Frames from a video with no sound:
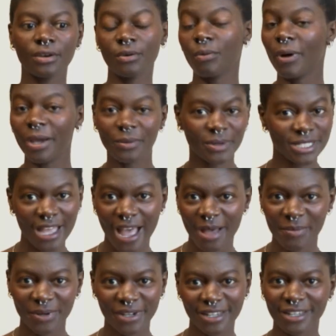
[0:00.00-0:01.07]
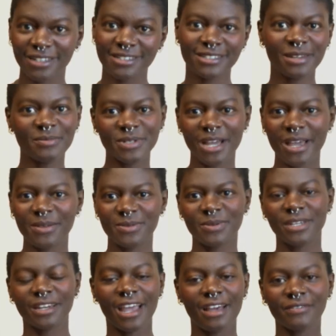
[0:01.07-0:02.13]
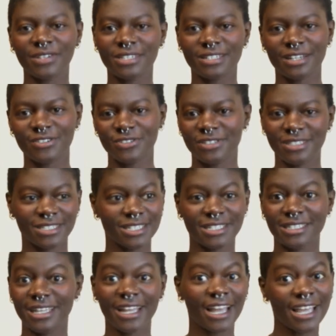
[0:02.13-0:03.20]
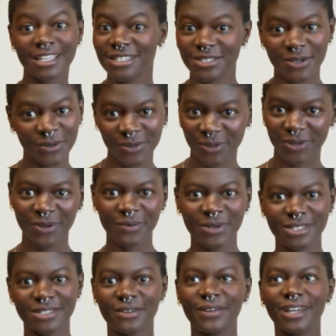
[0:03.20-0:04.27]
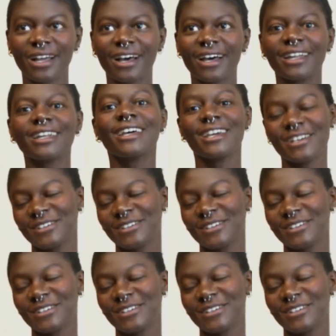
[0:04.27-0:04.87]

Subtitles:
quite what's happening, because sometimes we can have discussions and it's like, I still don't know what's going on.